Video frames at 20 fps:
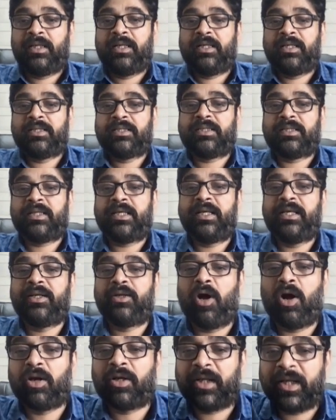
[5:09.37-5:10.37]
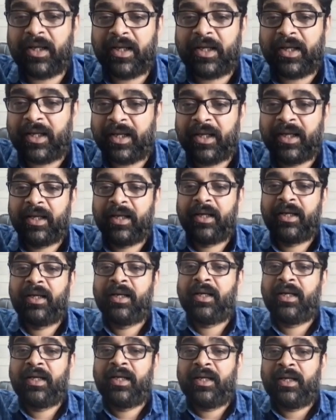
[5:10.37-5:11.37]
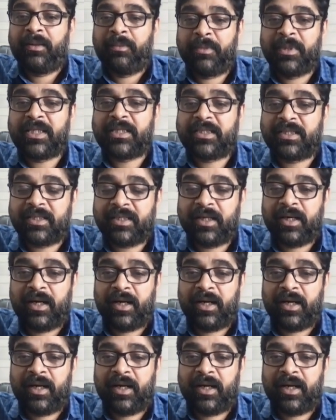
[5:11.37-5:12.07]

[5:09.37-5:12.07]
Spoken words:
C dot A means